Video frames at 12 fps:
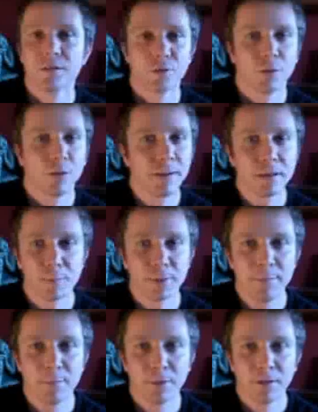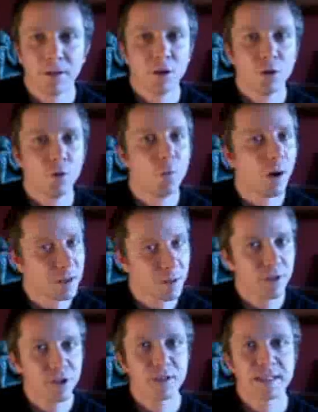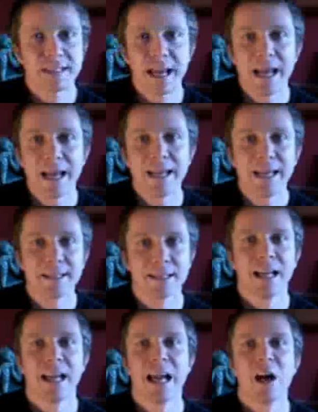To all those people, what we should say is,